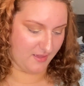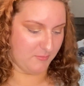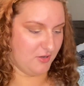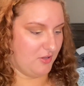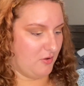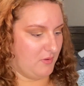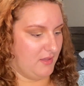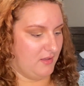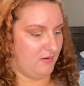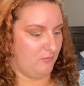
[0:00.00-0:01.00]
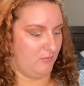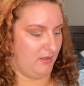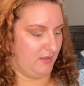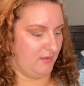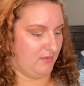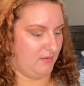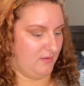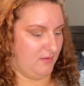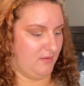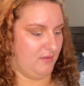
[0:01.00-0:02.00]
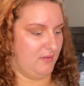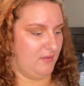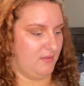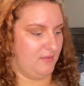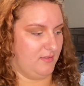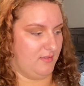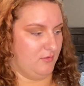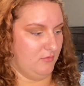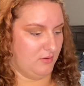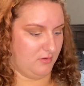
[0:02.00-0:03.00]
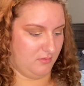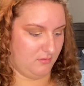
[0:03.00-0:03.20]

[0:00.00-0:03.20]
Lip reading: think I'm gonna go in with Silk.